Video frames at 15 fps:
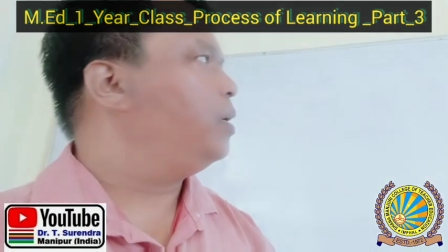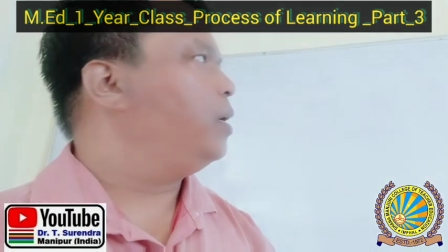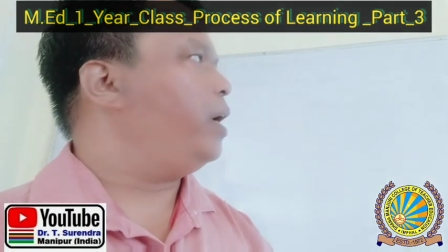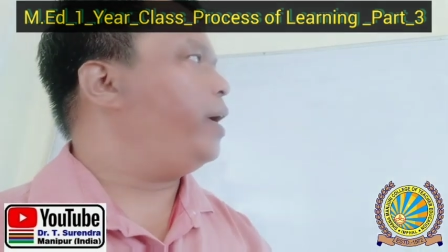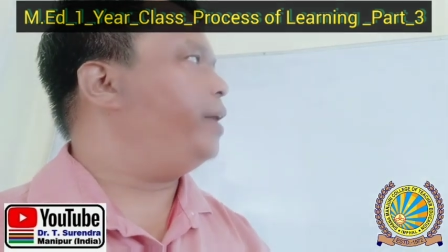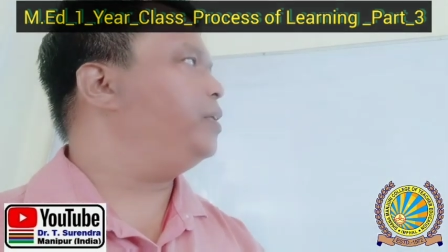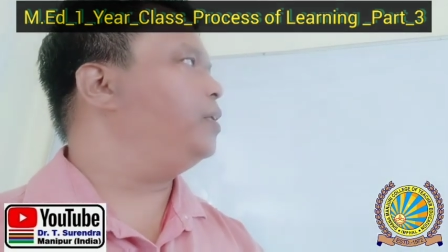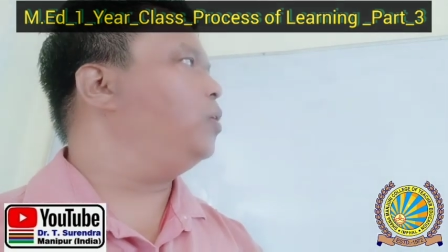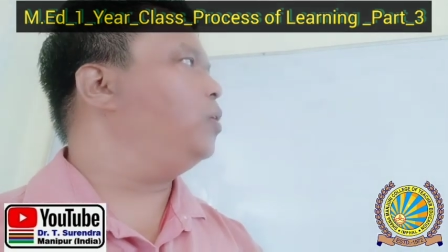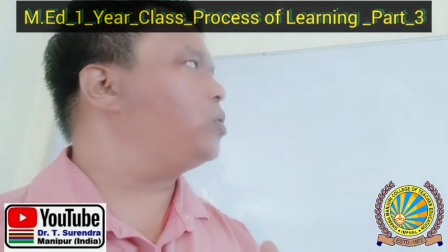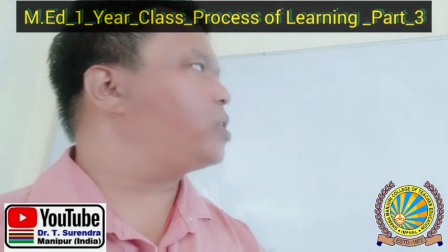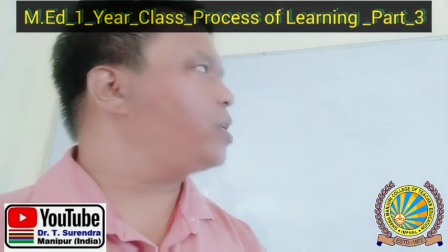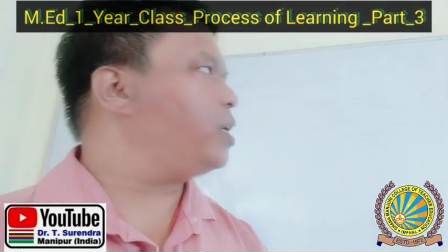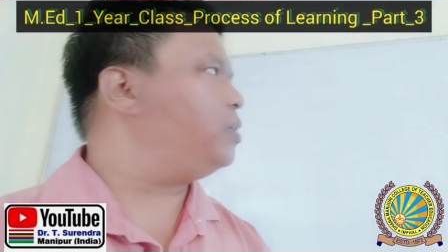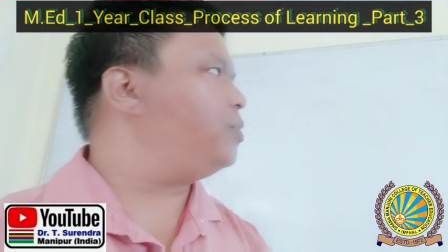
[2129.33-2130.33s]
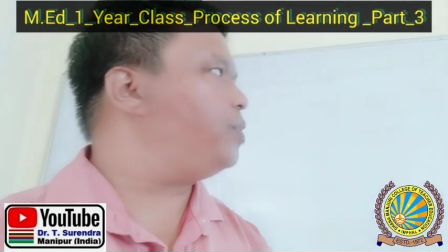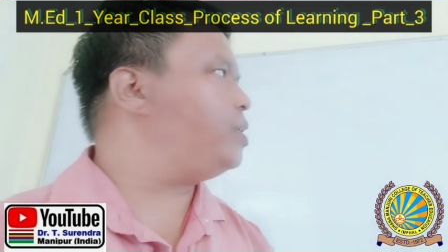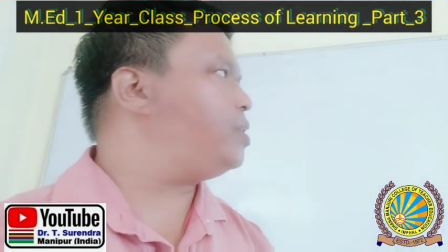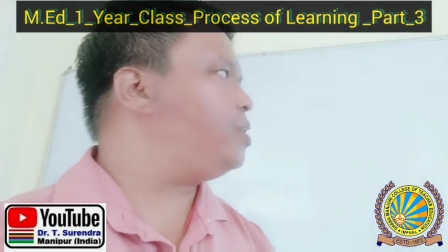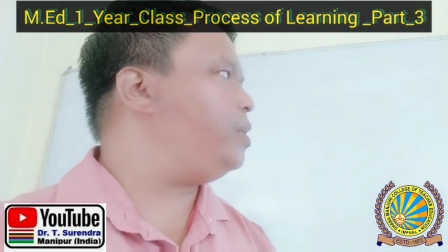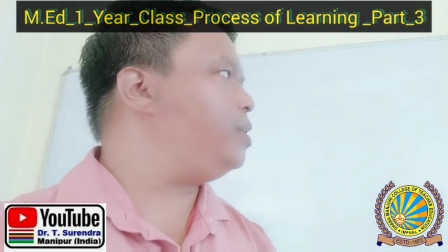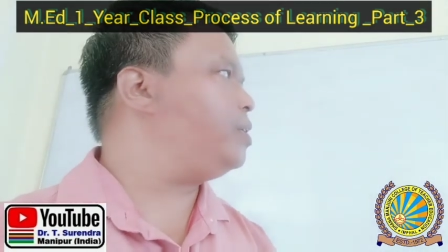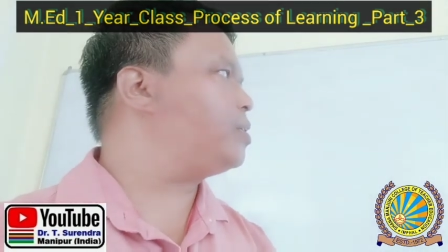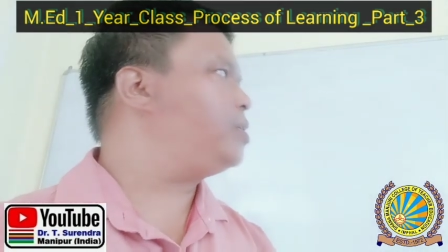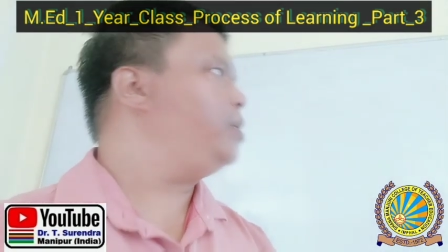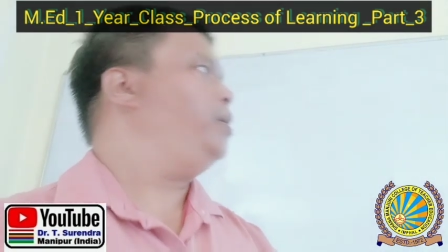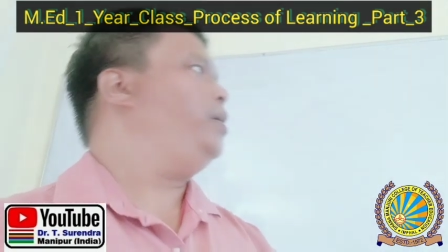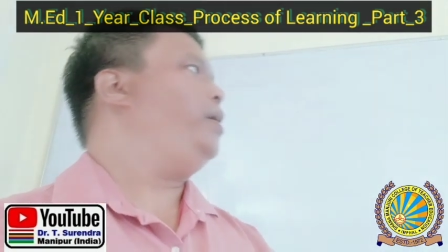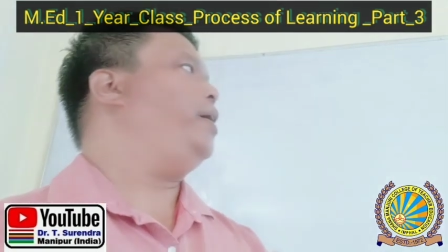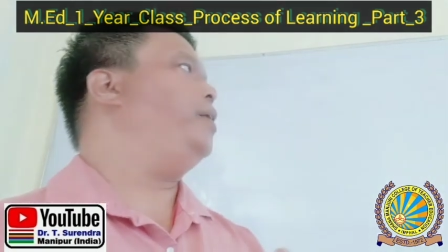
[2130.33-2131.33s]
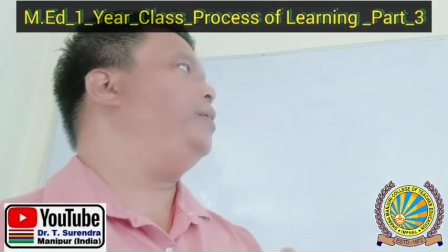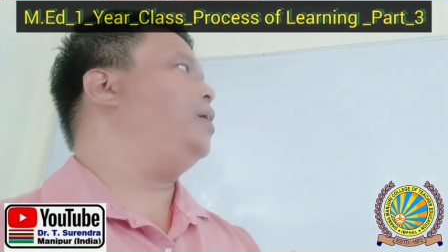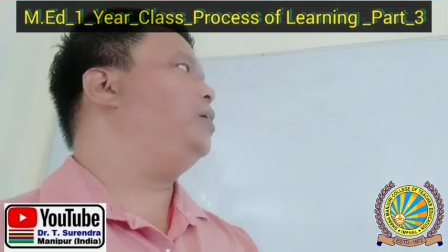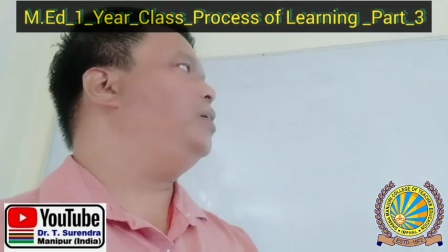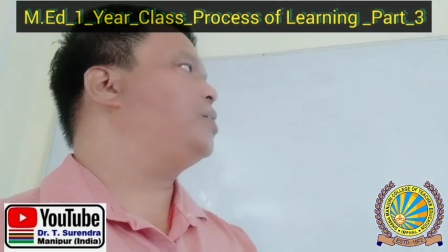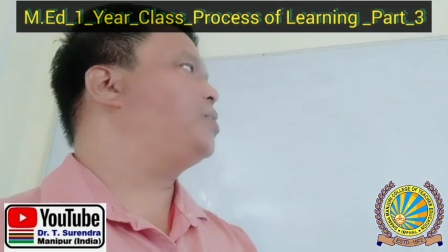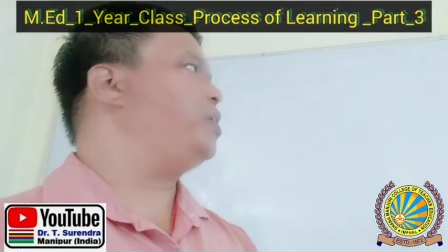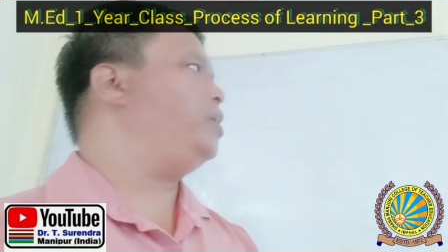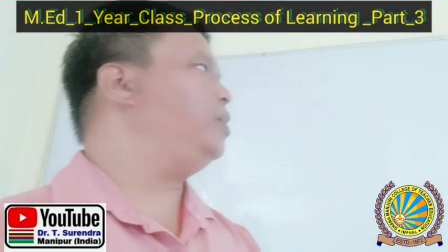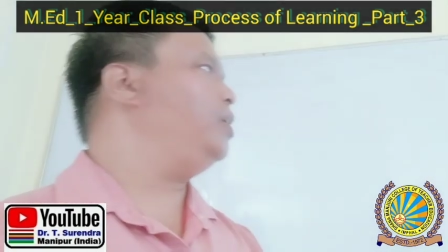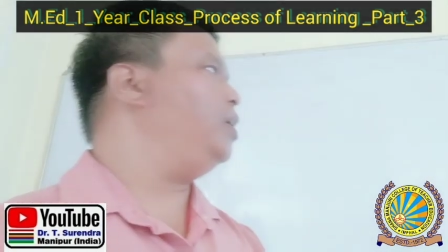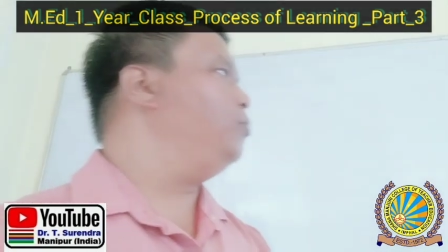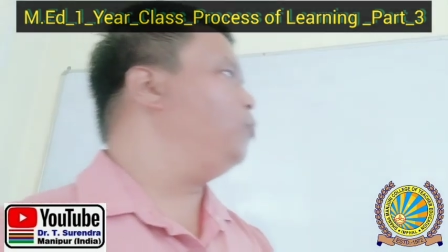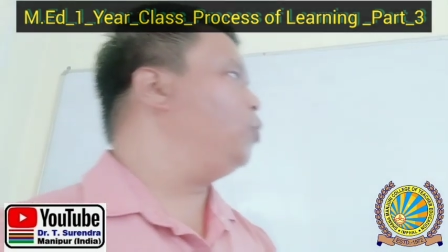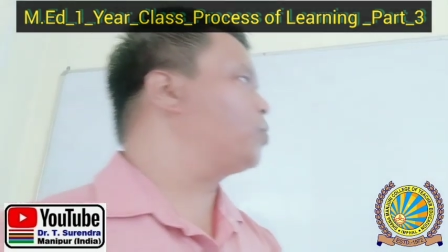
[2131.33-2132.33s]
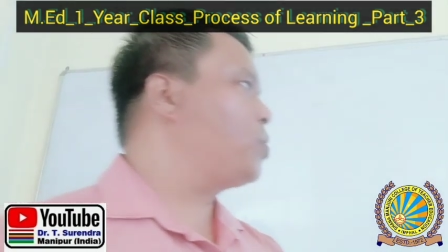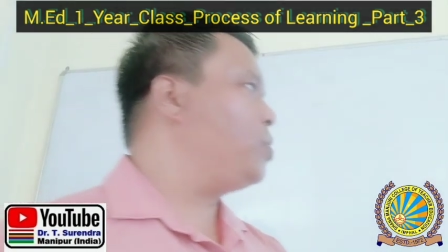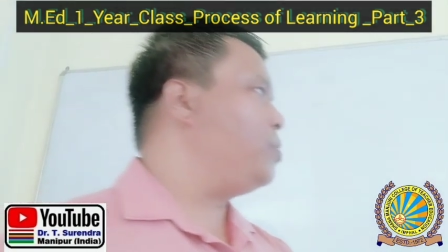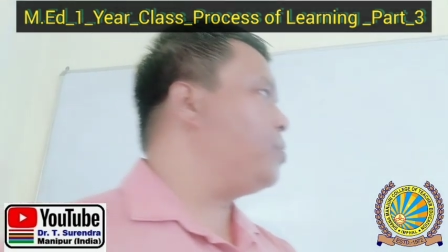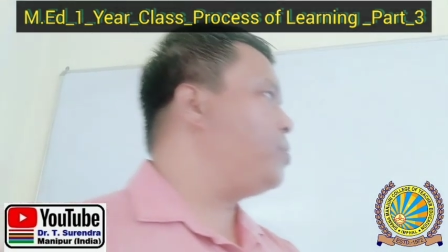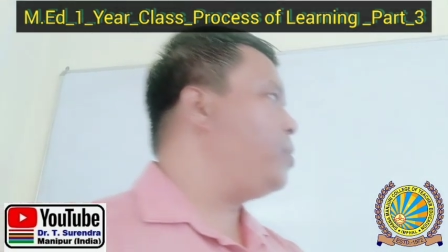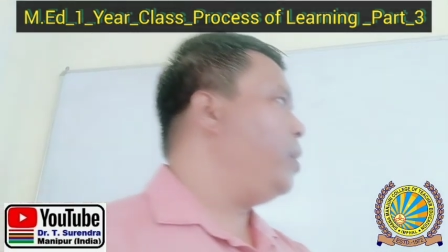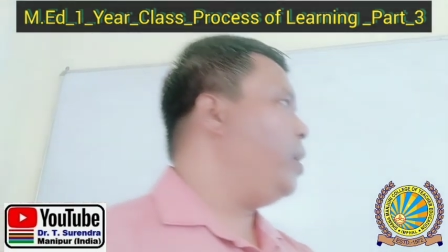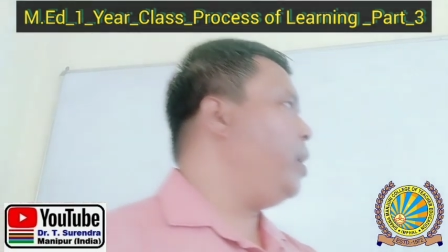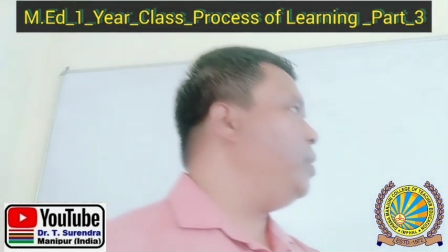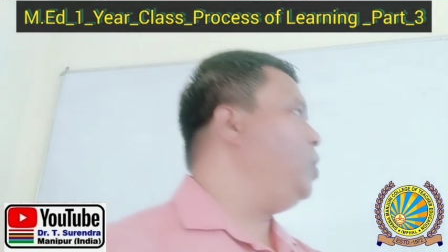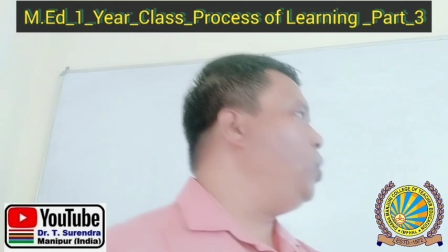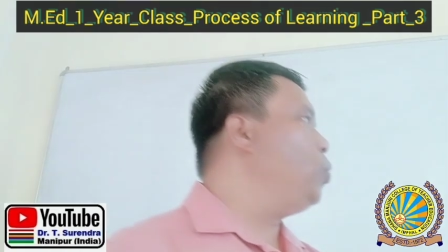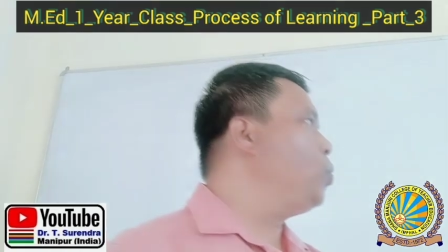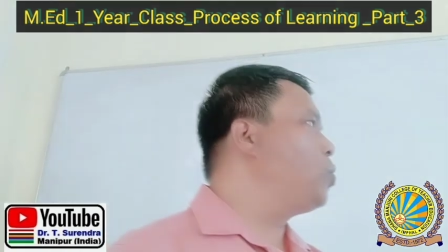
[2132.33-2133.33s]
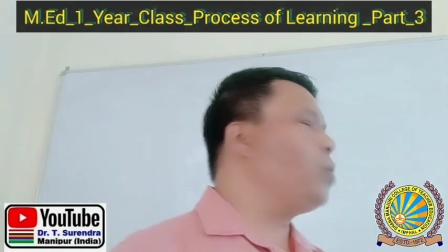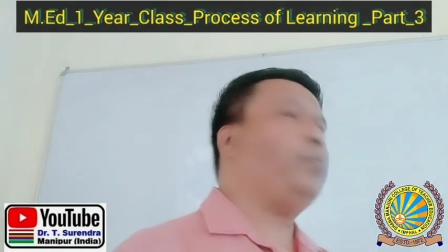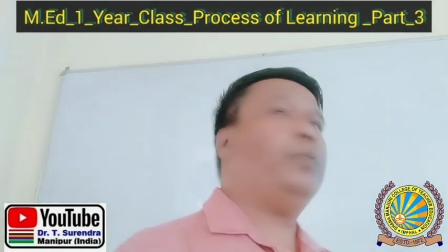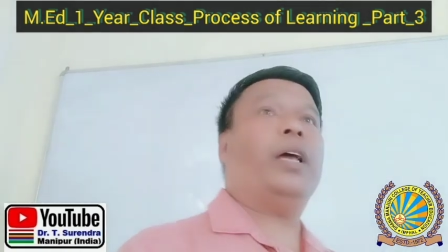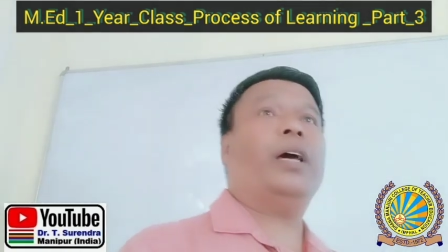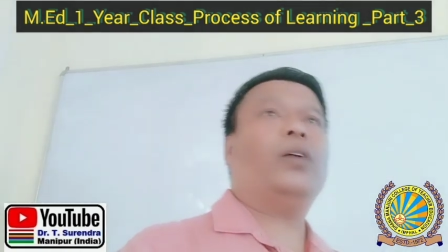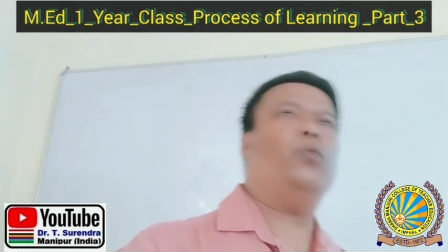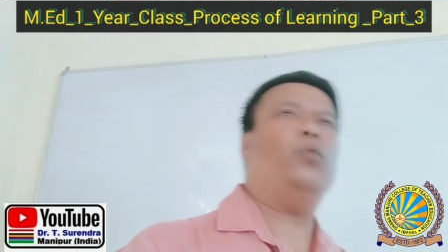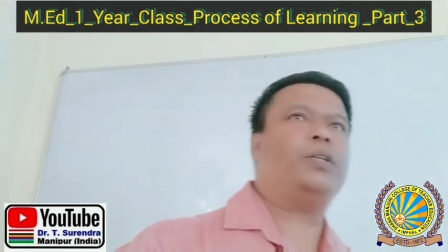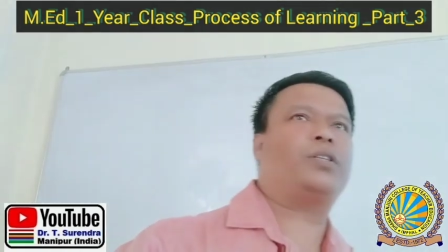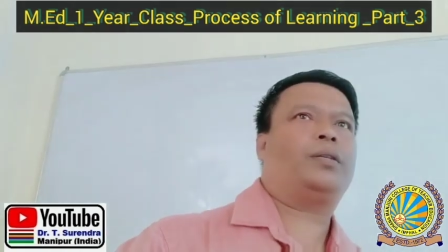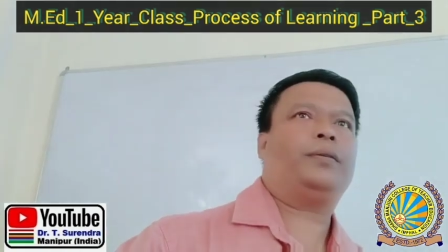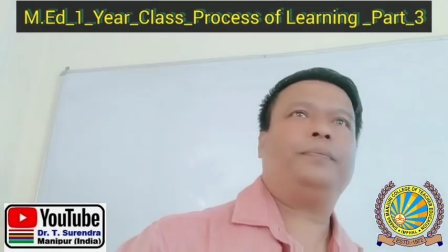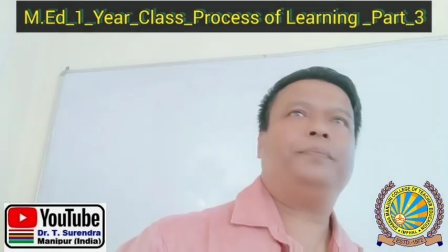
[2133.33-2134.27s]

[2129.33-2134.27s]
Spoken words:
and the logical reasonings and understanding the emotions and use of language.